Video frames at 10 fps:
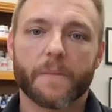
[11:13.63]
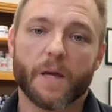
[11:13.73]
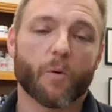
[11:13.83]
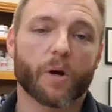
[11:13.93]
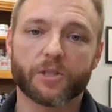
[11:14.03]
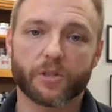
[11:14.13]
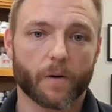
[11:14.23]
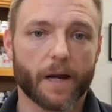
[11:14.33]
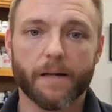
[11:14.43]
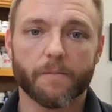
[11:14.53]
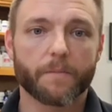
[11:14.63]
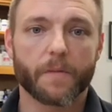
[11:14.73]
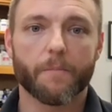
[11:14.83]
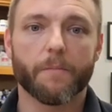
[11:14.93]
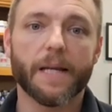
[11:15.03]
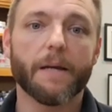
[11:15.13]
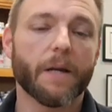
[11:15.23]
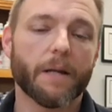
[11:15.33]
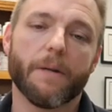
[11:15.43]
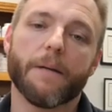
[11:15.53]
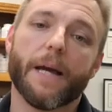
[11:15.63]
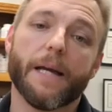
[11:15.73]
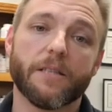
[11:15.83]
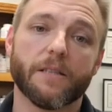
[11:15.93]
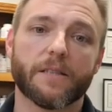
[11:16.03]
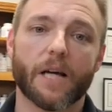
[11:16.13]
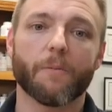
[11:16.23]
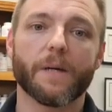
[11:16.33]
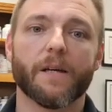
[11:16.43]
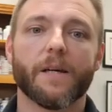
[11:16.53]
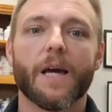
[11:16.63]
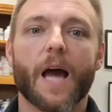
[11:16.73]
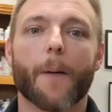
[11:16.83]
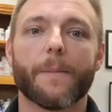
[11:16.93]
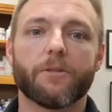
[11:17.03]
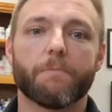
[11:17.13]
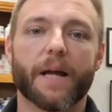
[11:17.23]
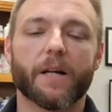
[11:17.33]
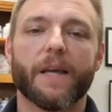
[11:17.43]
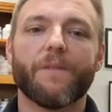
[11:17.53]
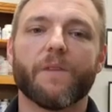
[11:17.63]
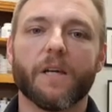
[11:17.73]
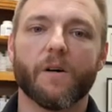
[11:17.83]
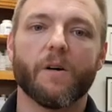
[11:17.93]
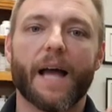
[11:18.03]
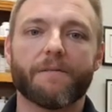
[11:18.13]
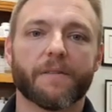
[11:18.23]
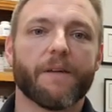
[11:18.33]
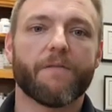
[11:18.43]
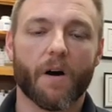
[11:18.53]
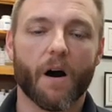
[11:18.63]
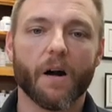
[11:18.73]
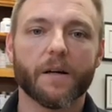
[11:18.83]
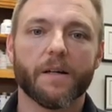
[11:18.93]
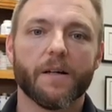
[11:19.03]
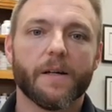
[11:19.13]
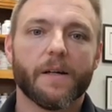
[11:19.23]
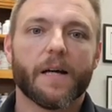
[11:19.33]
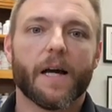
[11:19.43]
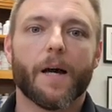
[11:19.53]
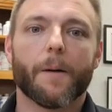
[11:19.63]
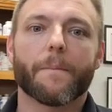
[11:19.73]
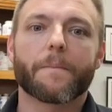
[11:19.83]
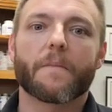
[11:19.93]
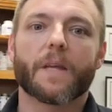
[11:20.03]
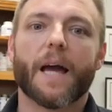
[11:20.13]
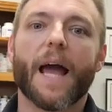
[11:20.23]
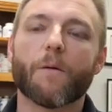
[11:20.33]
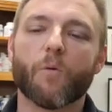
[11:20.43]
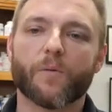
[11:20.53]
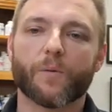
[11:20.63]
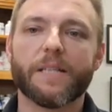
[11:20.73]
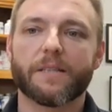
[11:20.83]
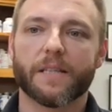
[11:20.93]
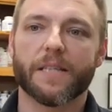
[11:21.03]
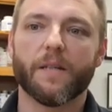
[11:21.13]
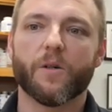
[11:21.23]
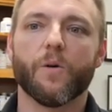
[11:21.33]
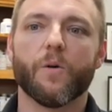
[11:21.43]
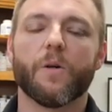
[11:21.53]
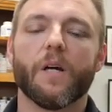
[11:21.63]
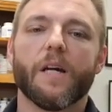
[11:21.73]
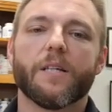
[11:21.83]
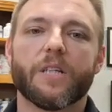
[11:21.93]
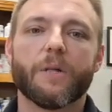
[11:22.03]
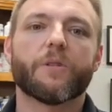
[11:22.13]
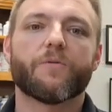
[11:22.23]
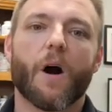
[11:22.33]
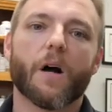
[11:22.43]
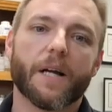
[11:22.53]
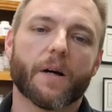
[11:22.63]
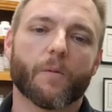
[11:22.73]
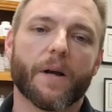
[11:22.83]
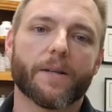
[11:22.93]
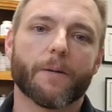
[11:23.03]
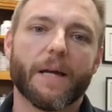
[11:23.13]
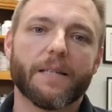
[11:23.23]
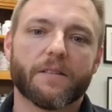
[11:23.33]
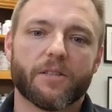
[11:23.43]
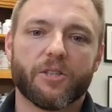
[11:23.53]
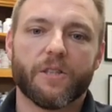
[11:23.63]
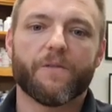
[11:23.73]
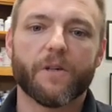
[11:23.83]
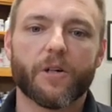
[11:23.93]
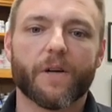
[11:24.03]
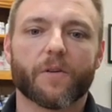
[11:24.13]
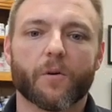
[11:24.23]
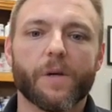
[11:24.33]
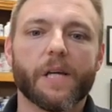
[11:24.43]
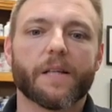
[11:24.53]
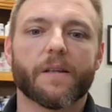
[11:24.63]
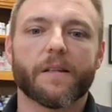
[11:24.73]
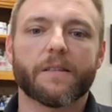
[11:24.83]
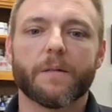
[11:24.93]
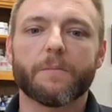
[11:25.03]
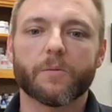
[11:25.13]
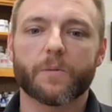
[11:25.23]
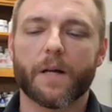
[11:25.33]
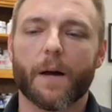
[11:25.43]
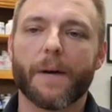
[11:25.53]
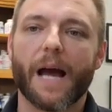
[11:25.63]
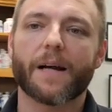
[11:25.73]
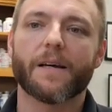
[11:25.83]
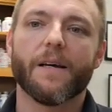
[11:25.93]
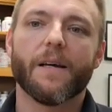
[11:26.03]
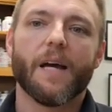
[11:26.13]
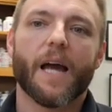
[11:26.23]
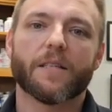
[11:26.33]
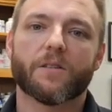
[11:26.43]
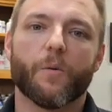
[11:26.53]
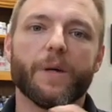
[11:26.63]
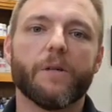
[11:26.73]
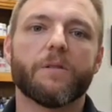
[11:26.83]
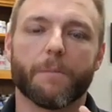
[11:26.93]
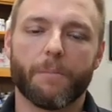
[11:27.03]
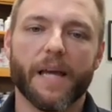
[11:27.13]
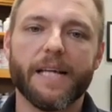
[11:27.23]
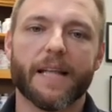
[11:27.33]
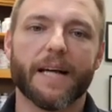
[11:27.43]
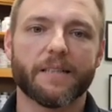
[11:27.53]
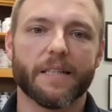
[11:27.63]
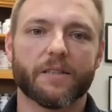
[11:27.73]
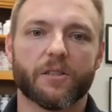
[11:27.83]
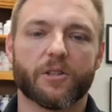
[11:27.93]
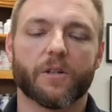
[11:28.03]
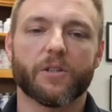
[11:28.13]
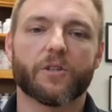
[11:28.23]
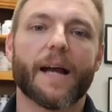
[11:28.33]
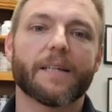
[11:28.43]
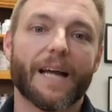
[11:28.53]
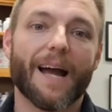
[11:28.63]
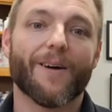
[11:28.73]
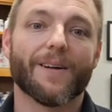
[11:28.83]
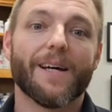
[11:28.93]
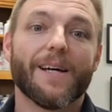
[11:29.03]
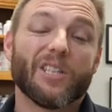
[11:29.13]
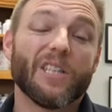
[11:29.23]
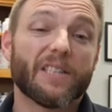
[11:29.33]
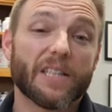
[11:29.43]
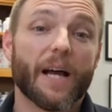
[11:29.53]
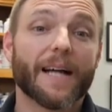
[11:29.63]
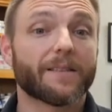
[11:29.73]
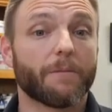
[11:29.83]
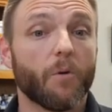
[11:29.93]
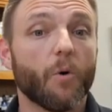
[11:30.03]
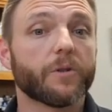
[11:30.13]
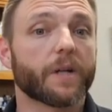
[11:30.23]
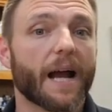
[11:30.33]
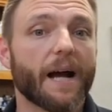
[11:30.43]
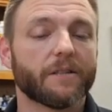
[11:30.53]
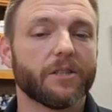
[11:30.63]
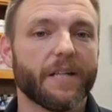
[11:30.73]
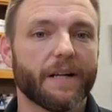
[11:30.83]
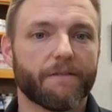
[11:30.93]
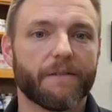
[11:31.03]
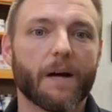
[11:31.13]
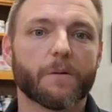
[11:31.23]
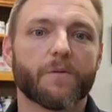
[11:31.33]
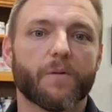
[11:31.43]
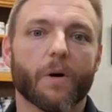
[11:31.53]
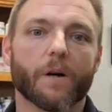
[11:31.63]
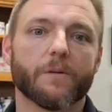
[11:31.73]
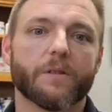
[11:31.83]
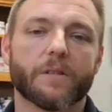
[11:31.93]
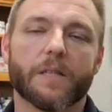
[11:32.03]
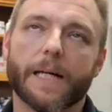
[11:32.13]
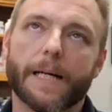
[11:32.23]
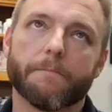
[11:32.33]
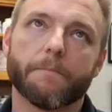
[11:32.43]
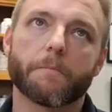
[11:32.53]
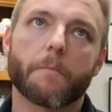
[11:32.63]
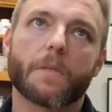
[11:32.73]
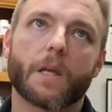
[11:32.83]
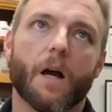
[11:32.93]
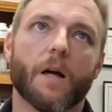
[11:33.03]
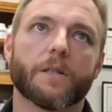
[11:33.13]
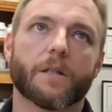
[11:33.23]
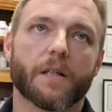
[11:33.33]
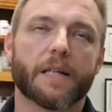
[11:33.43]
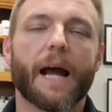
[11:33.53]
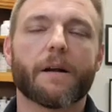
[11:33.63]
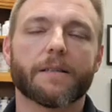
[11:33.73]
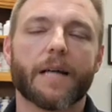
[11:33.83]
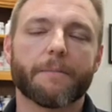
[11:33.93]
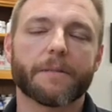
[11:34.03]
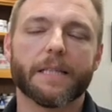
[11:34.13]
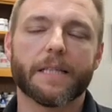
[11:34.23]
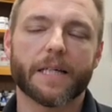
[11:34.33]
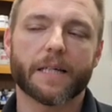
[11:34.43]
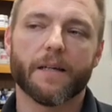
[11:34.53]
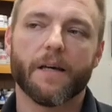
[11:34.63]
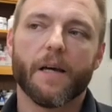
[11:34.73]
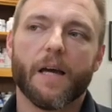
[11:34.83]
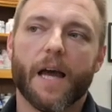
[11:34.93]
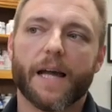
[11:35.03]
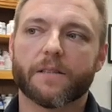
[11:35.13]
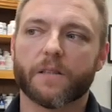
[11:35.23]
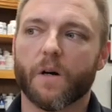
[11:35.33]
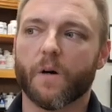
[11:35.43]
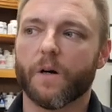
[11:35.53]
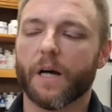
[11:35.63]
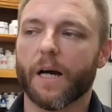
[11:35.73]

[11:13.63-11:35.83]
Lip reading: It works great. Many patients tell me how much better they feel after they fog. I had one recently who she was fogging on a regular basis and she'd feel good for a week and then the symptoms would come back. And so we used the plate testing to try to track down. She still had some mold in her house that she hadn't found before. It was under the countertops, I think. And so